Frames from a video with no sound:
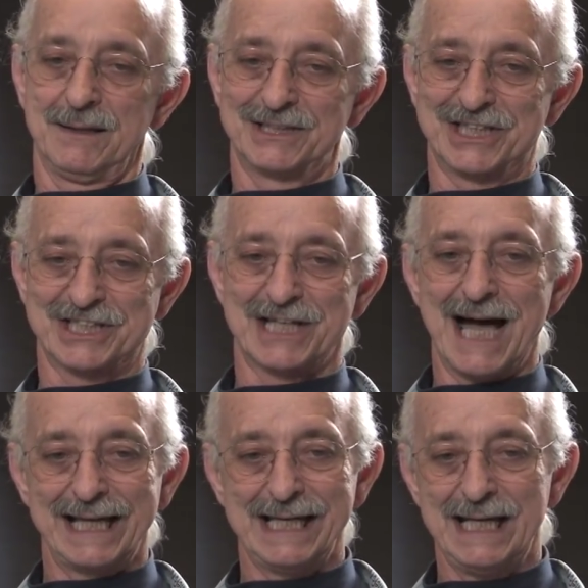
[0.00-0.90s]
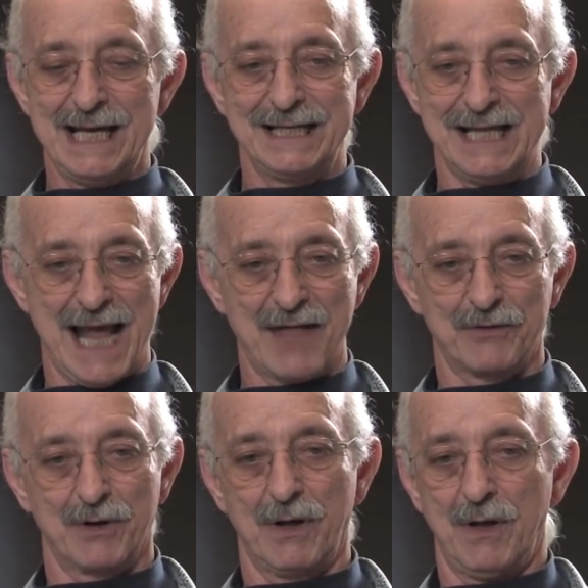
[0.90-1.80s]
Society
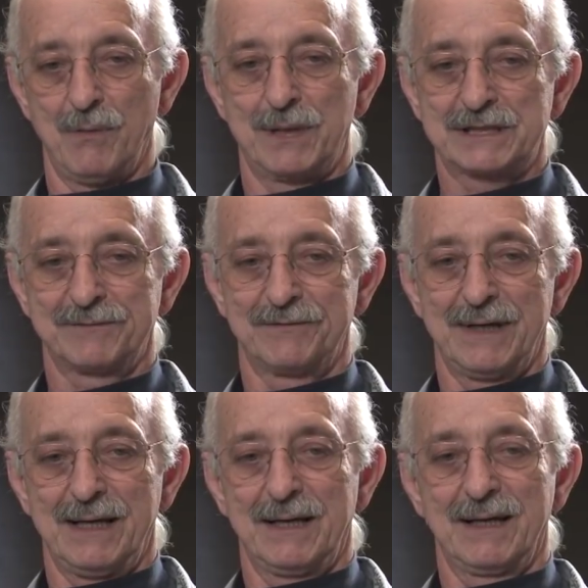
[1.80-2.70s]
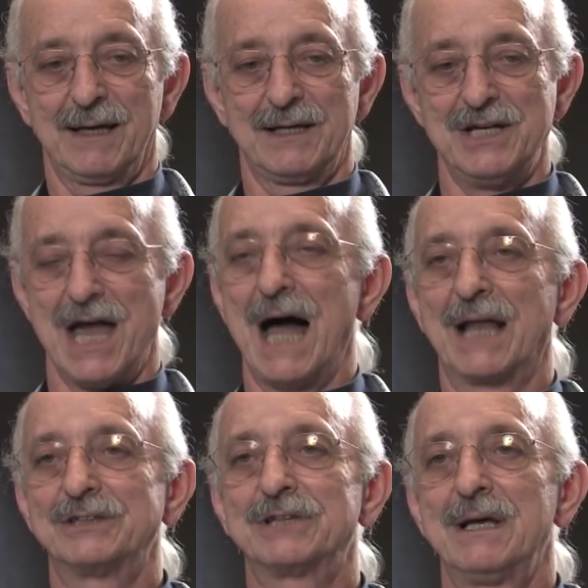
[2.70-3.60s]
gathered a whole bunch of
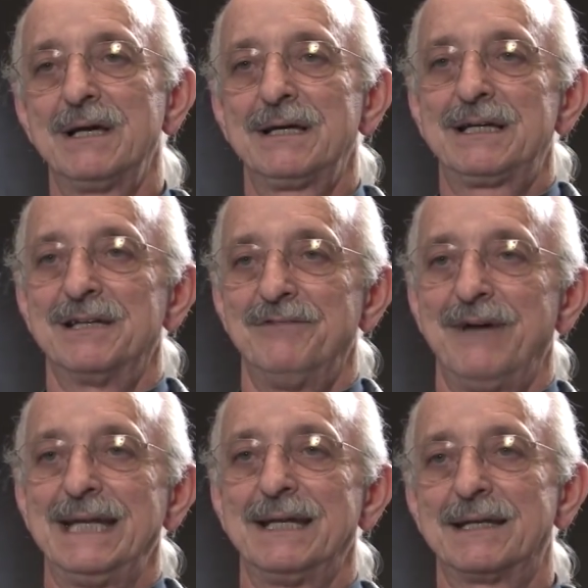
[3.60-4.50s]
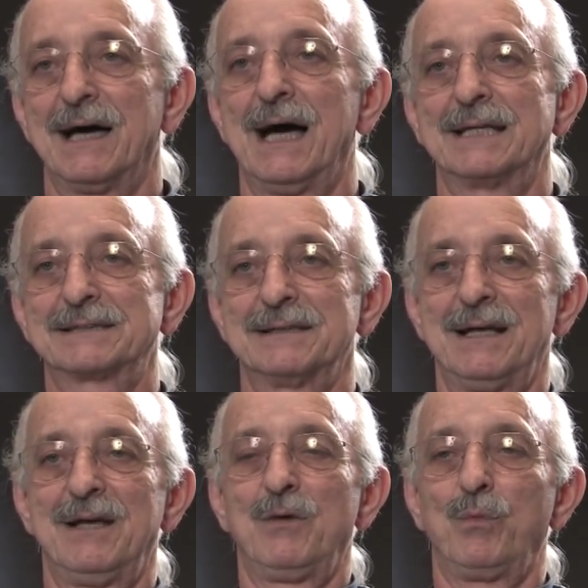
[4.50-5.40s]
knowledge, conveyed it to us.
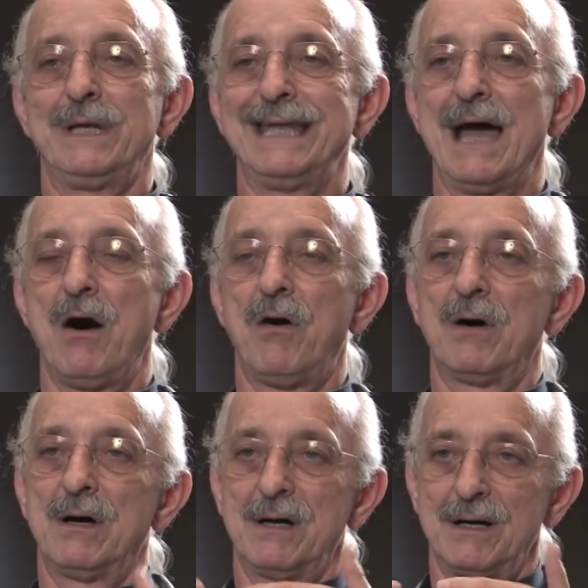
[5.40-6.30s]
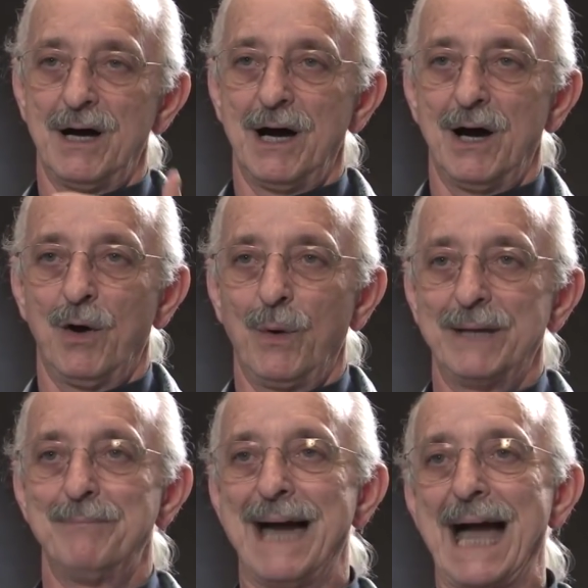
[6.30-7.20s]
We now owe
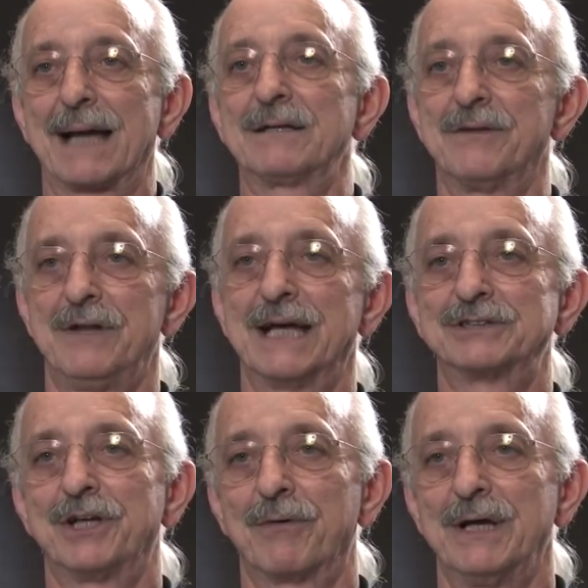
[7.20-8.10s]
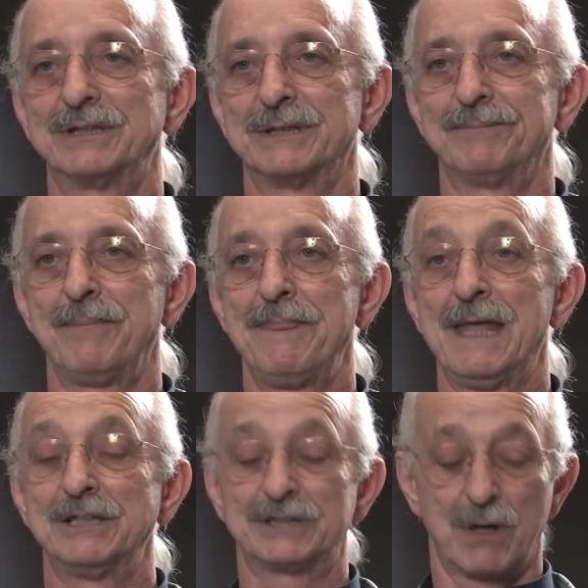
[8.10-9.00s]
it back to the next generation.
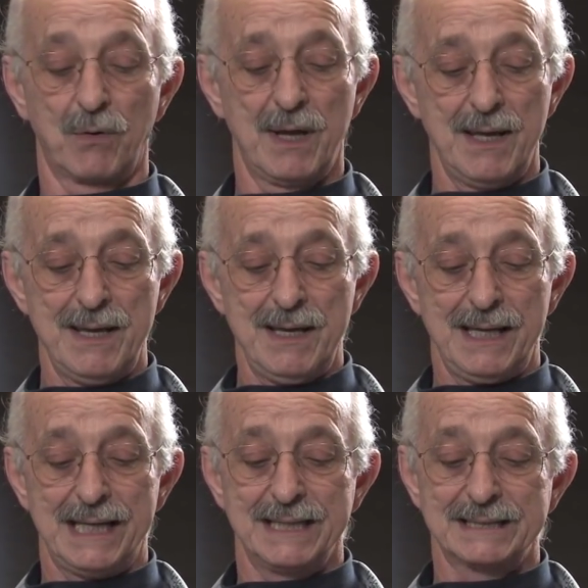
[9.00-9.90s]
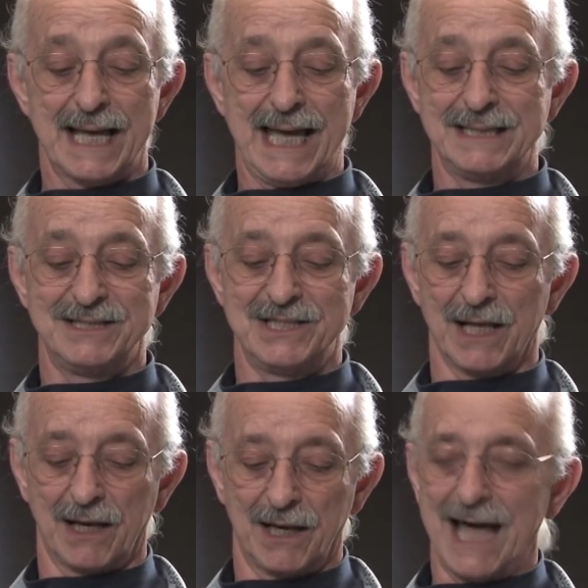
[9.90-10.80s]
So it is a
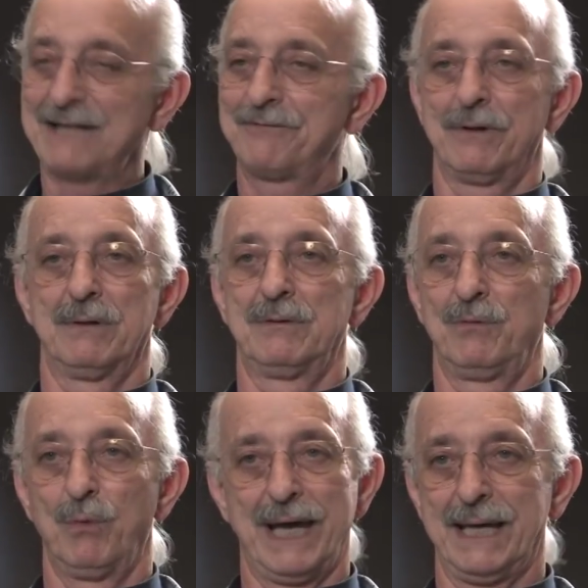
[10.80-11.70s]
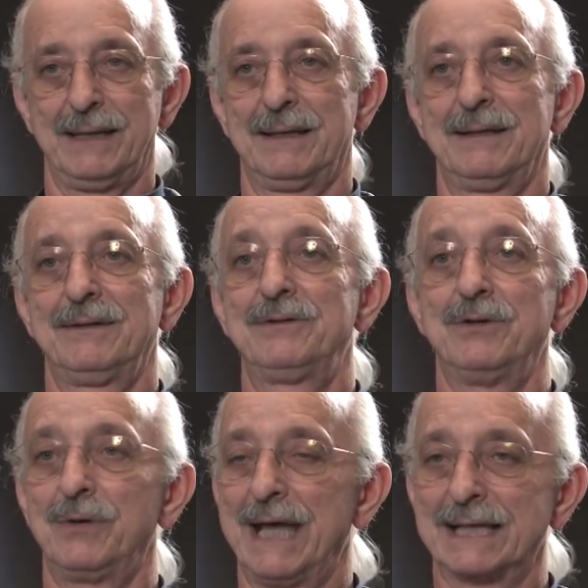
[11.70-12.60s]
delightful way
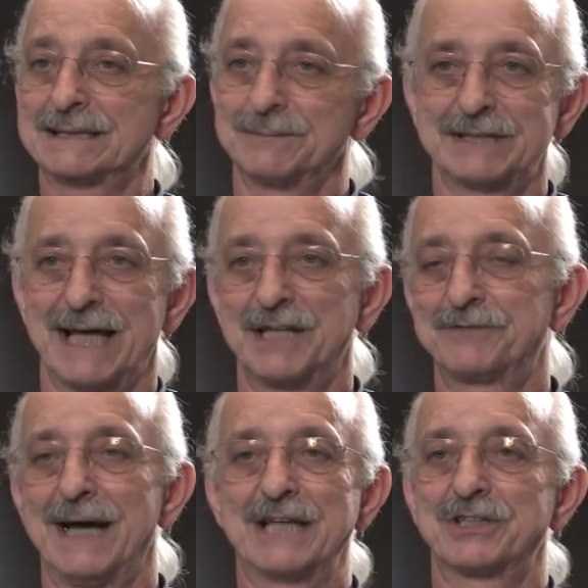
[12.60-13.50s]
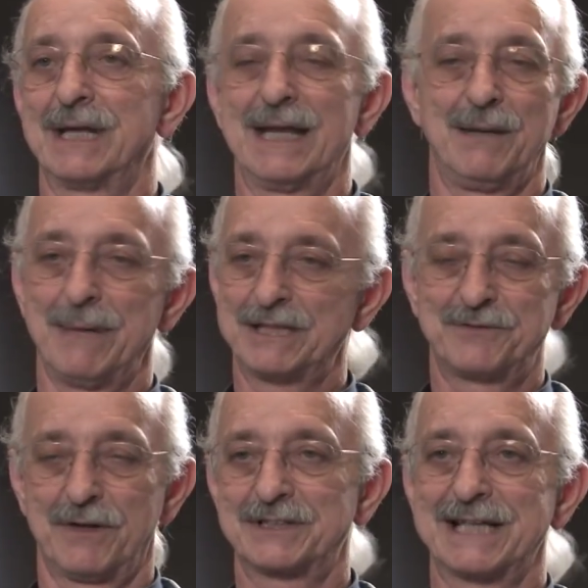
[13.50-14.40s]
to get satisfaction, and it
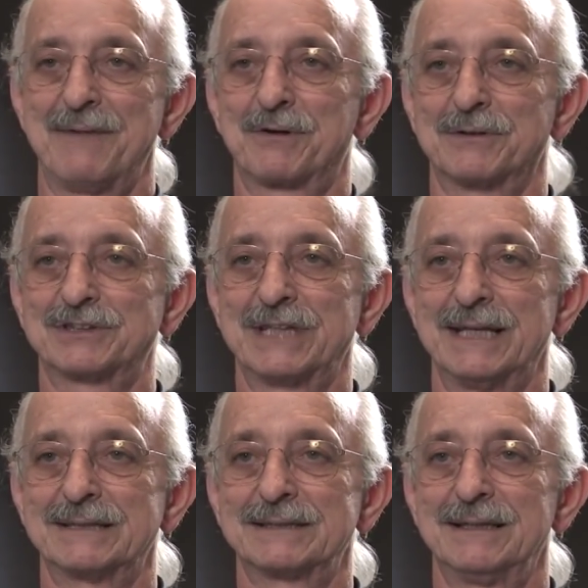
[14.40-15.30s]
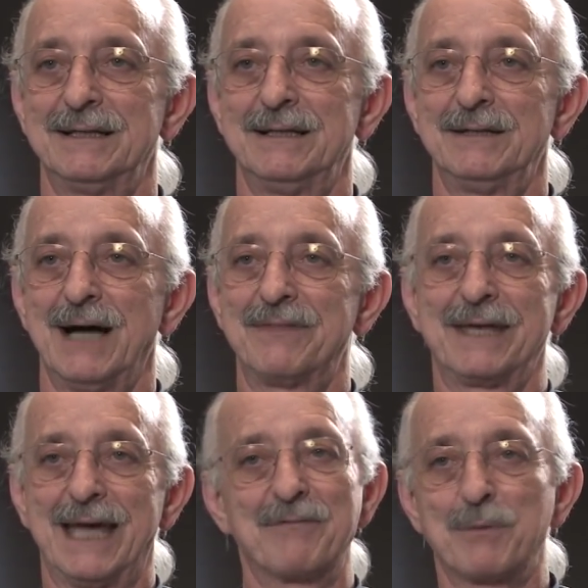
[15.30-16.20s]
makes philosophical sense. I
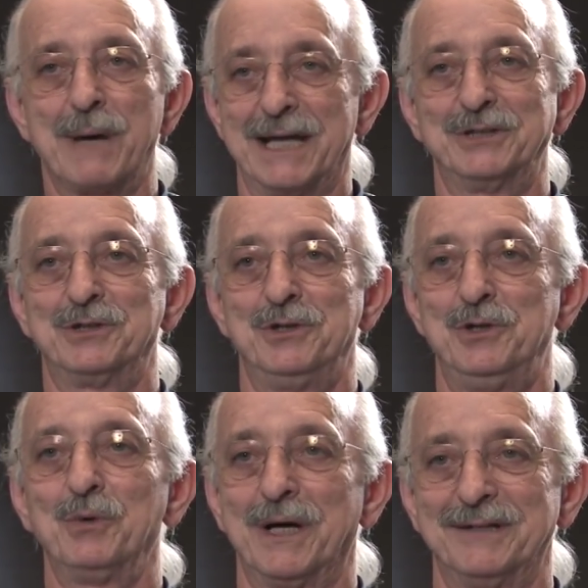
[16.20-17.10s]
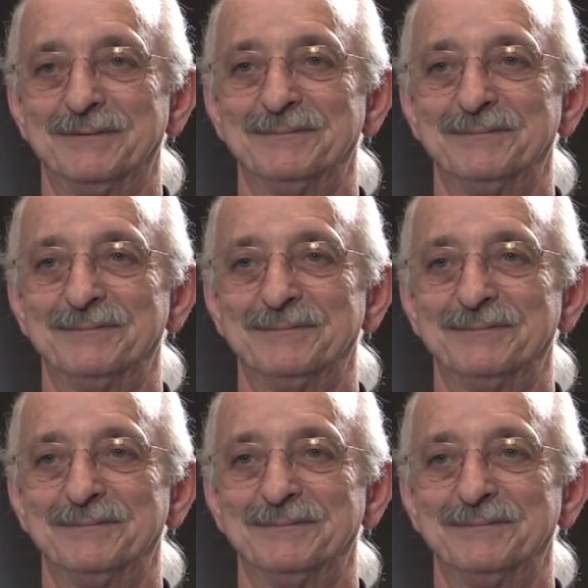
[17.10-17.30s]
think everybody should do it.